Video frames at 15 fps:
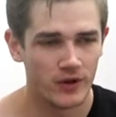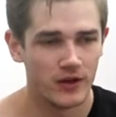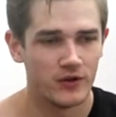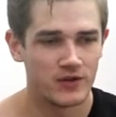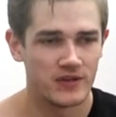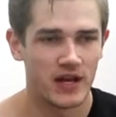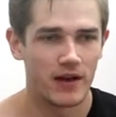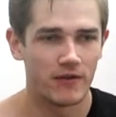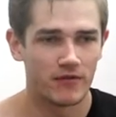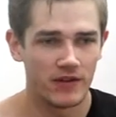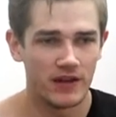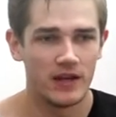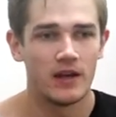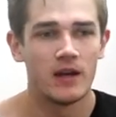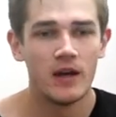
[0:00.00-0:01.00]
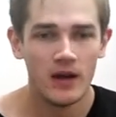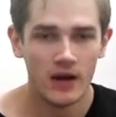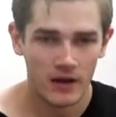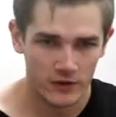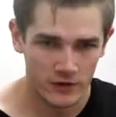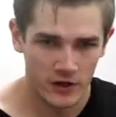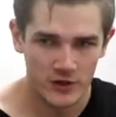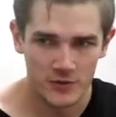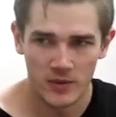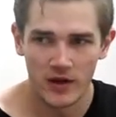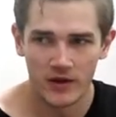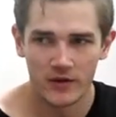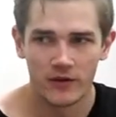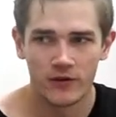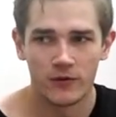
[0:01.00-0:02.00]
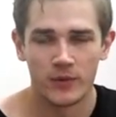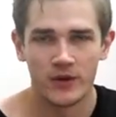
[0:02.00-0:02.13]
It used to have the touch buttons,